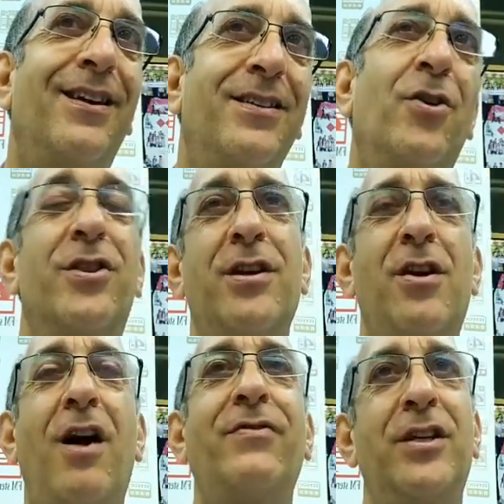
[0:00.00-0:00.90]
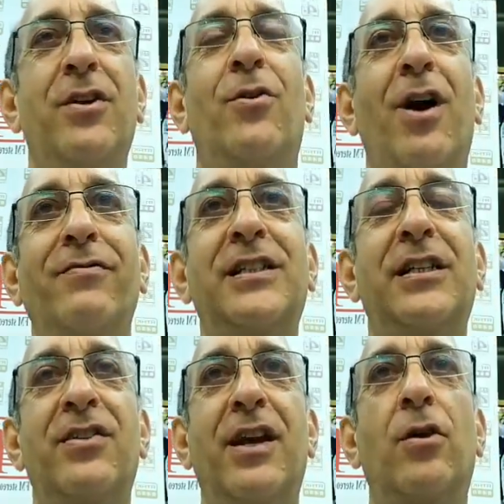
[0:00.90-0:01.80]
you know, the, you know,
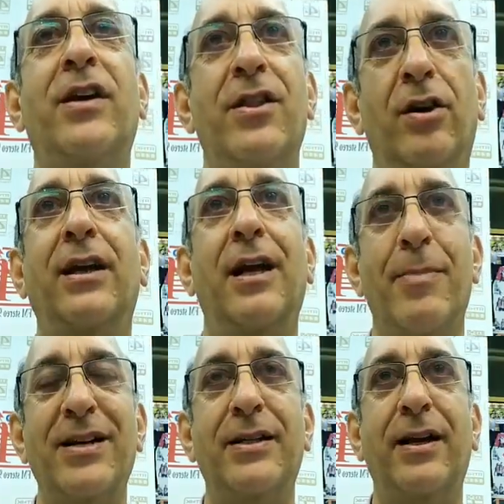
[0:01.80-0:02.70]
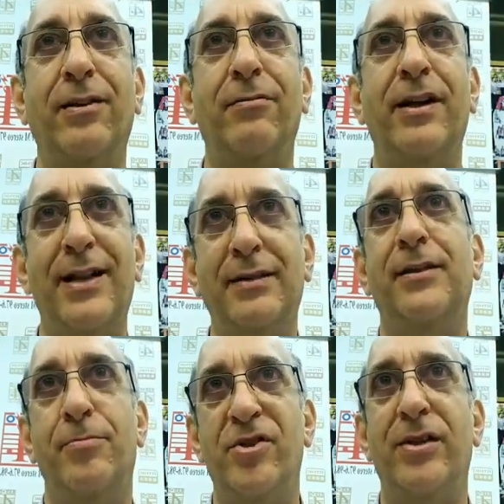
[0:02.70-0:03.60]
obviously you think, okay, they're going to get back together, right? That's
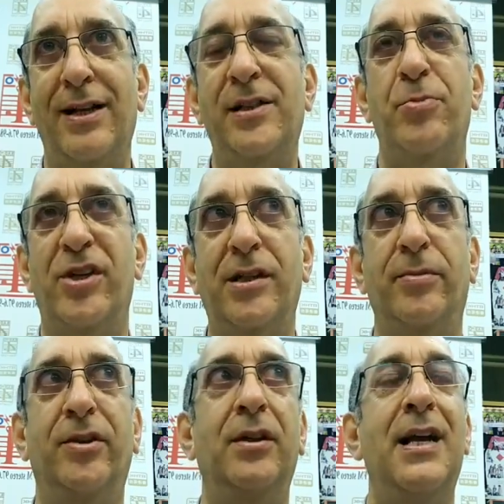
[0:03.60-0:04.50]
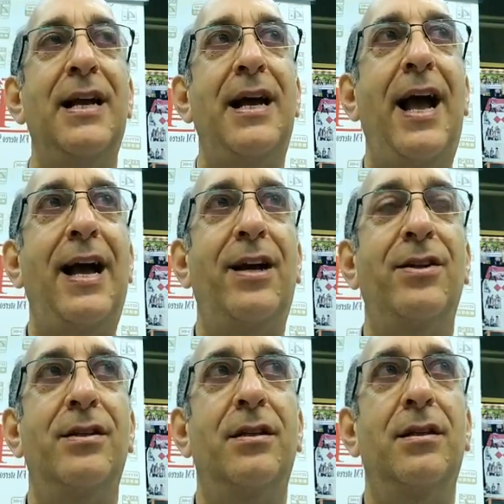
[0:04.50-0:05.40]
the that's the predictable,
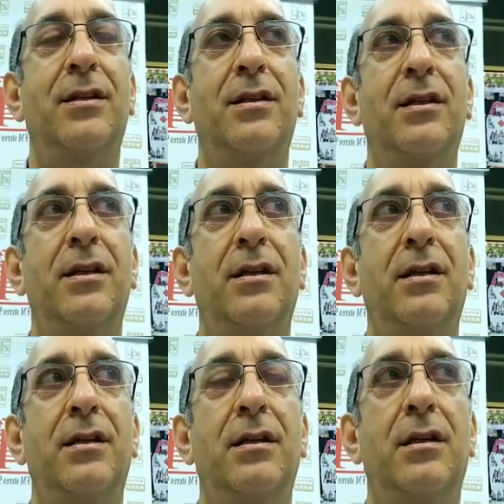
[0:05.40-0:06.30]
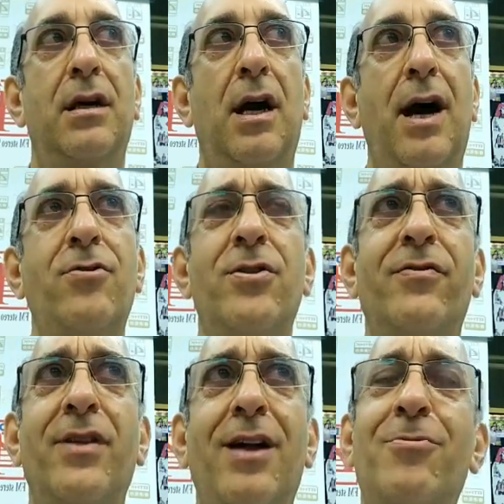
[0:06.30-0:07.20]
and I don't know. If,
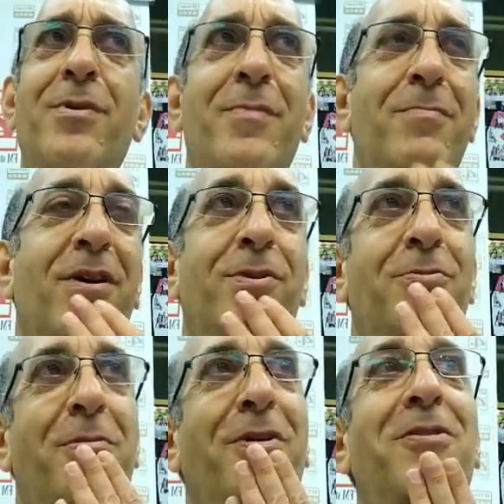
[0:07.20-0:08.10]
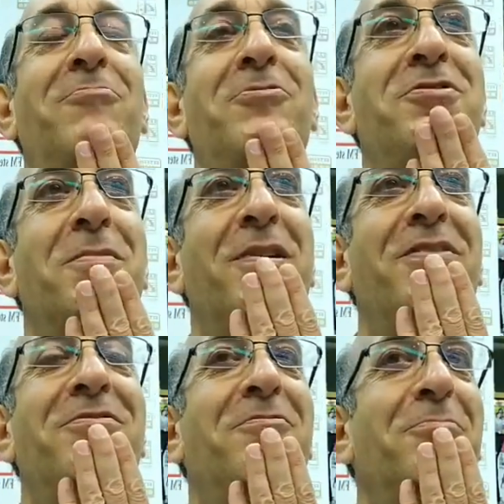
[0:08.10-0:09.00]
I don't remember. I don't want to ruin it, but I
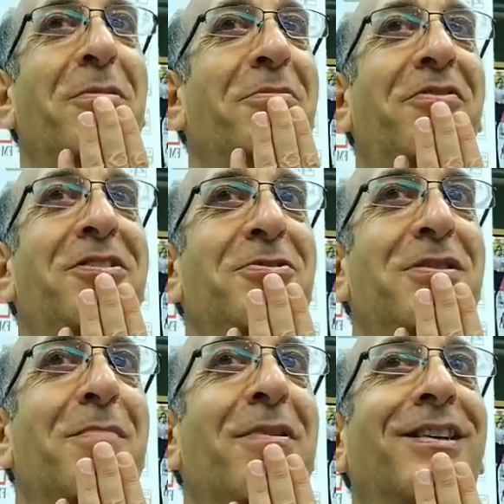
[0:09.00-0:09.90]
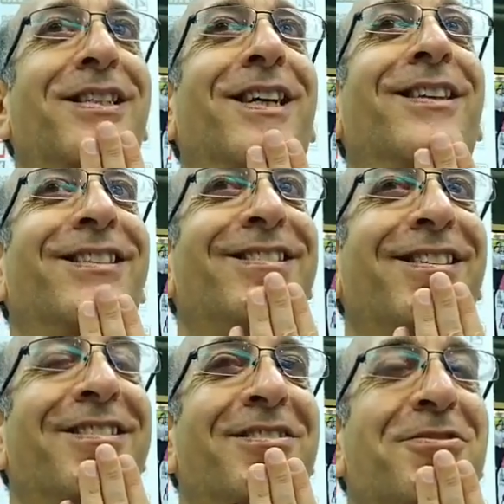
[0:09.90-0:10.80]
don't even remember if they do get back together. To
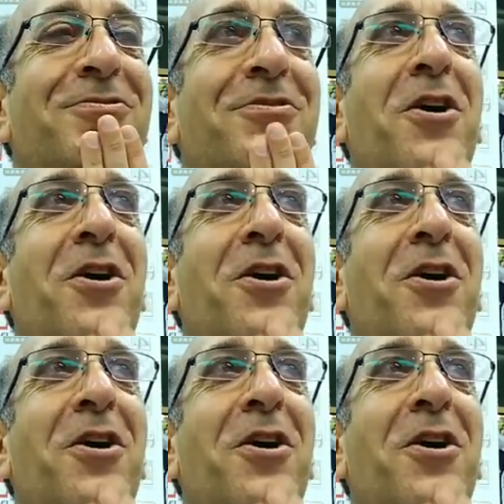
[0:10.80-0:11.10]
tell you the truth,